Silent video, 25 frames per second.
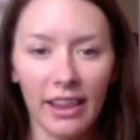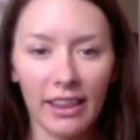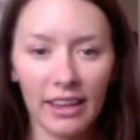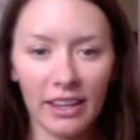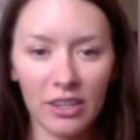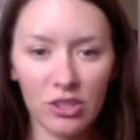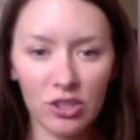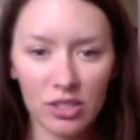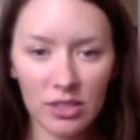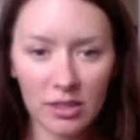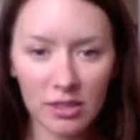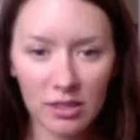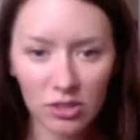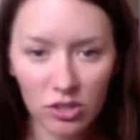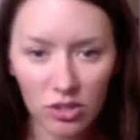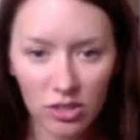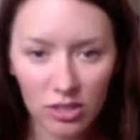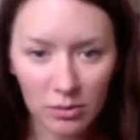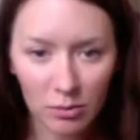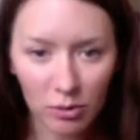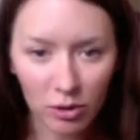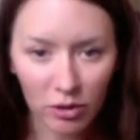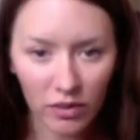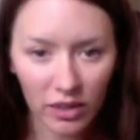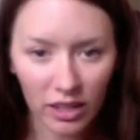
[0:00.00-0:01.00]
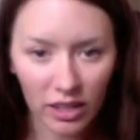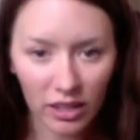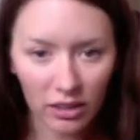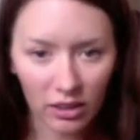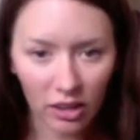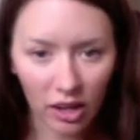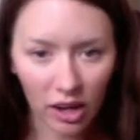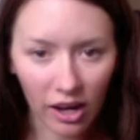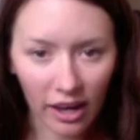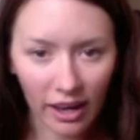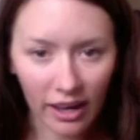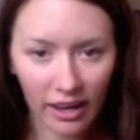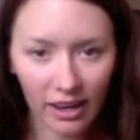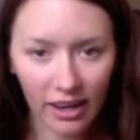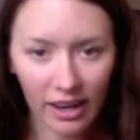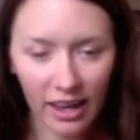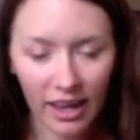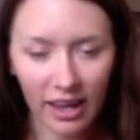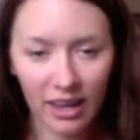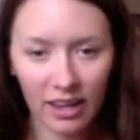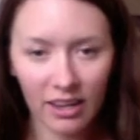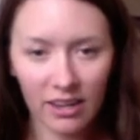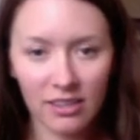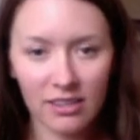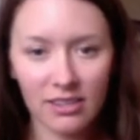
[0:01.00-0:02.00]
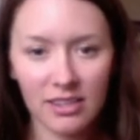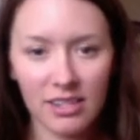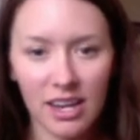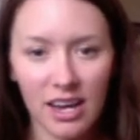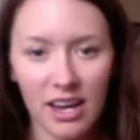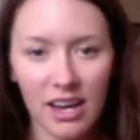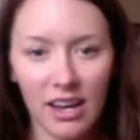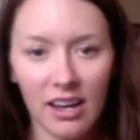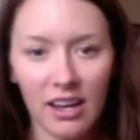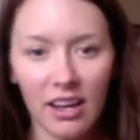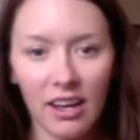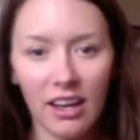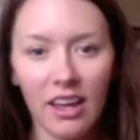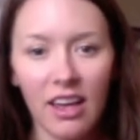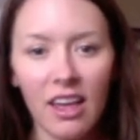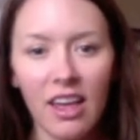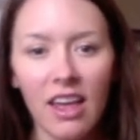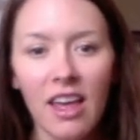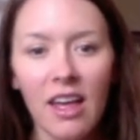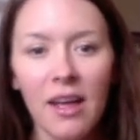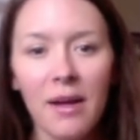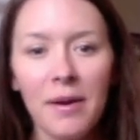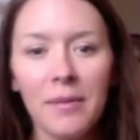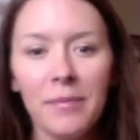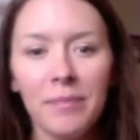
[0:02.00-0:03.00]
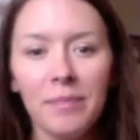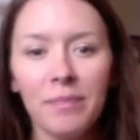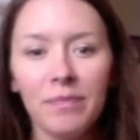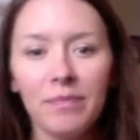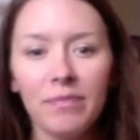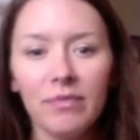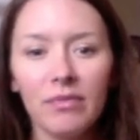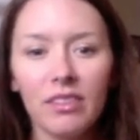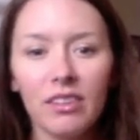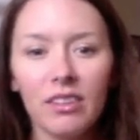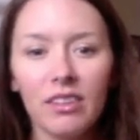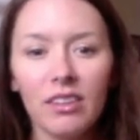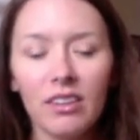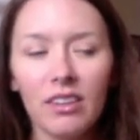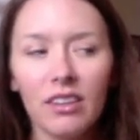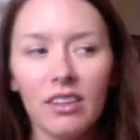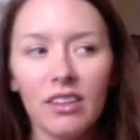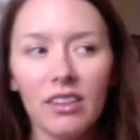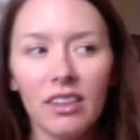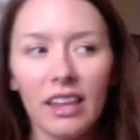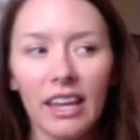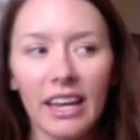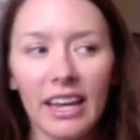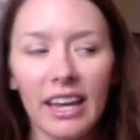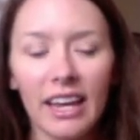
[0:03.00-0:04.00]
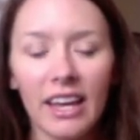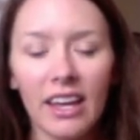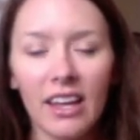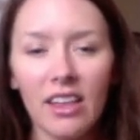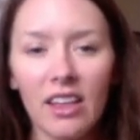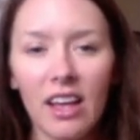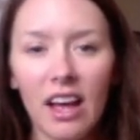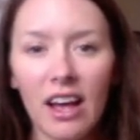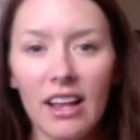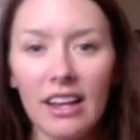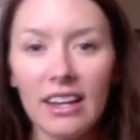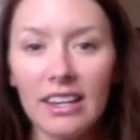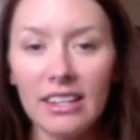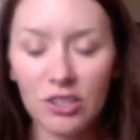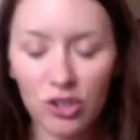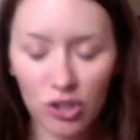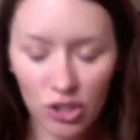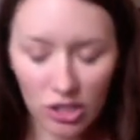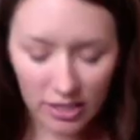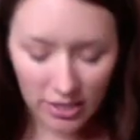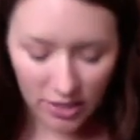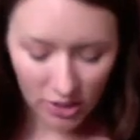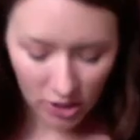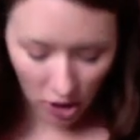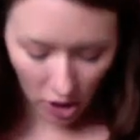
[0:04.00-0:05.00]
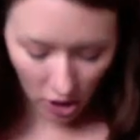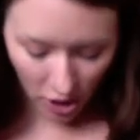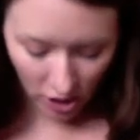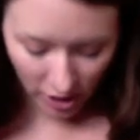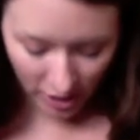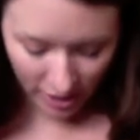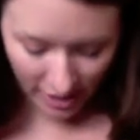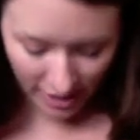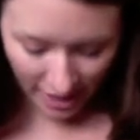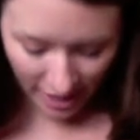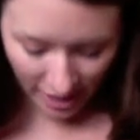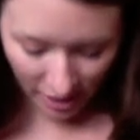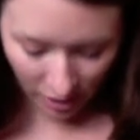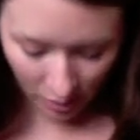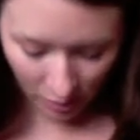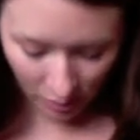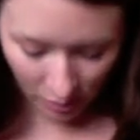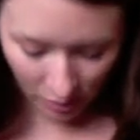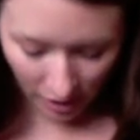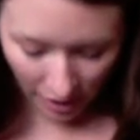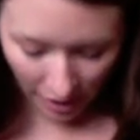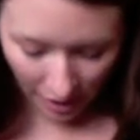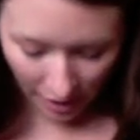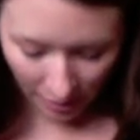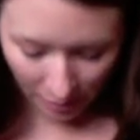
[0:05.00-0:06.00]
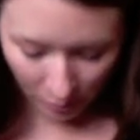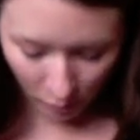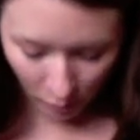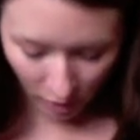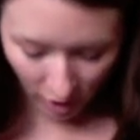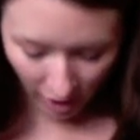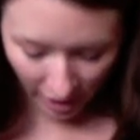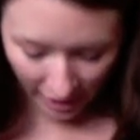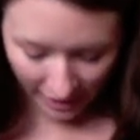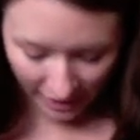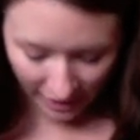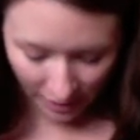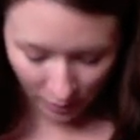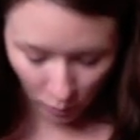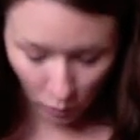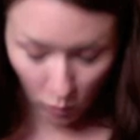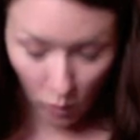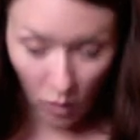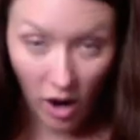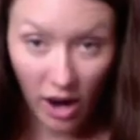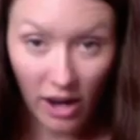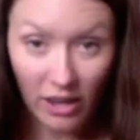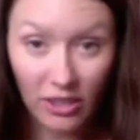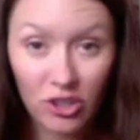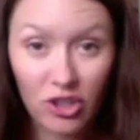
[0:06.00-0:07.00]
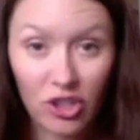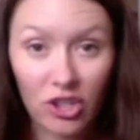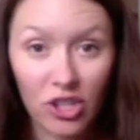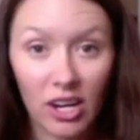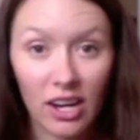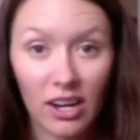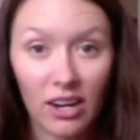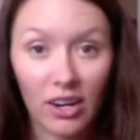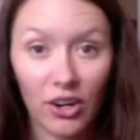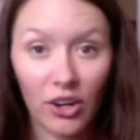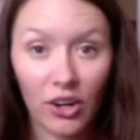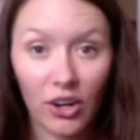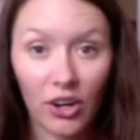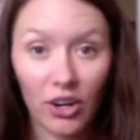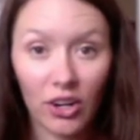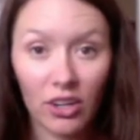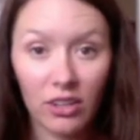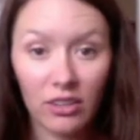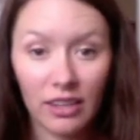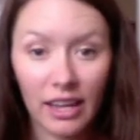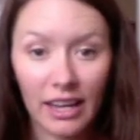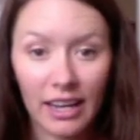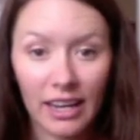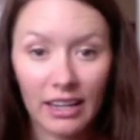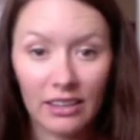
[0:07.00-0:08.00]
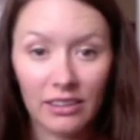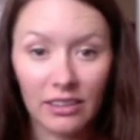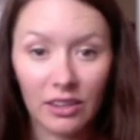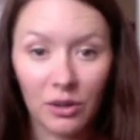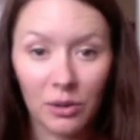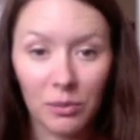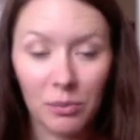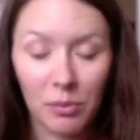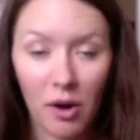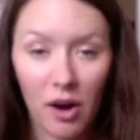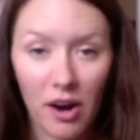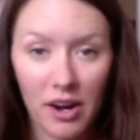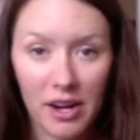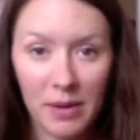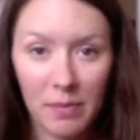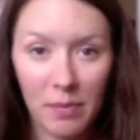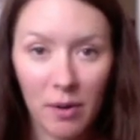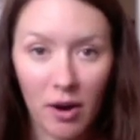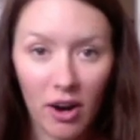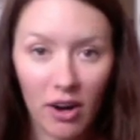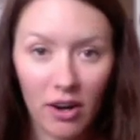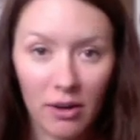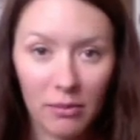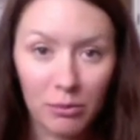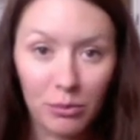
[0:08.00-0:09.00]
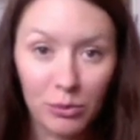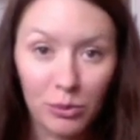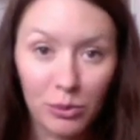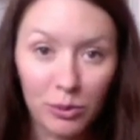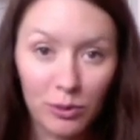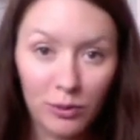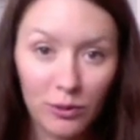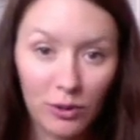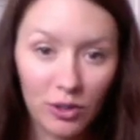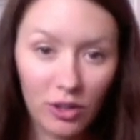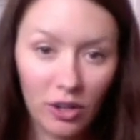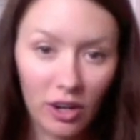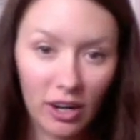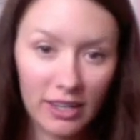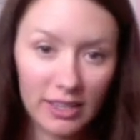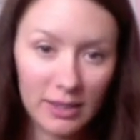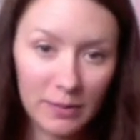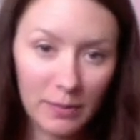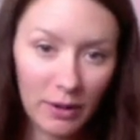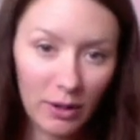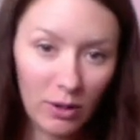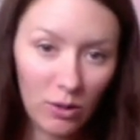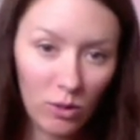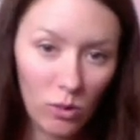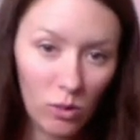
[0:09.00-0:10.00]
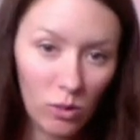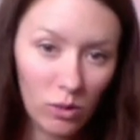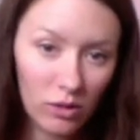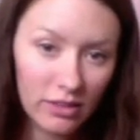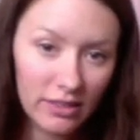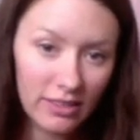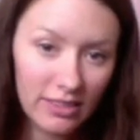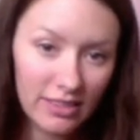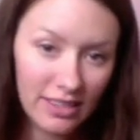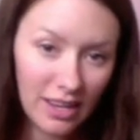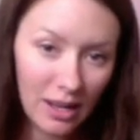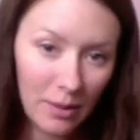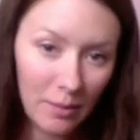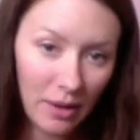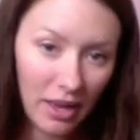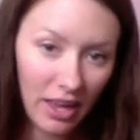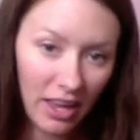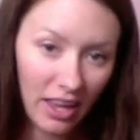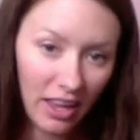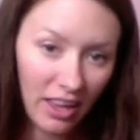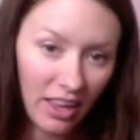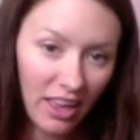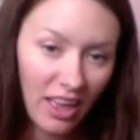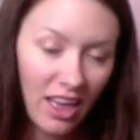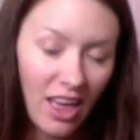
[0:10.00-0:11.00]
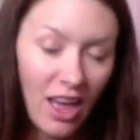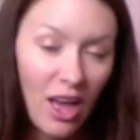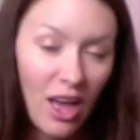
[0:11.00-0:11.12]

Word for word: like she's she's moving a lot and uh, like she started now um, where I can watch her, like a little body part, move across my whole stomach,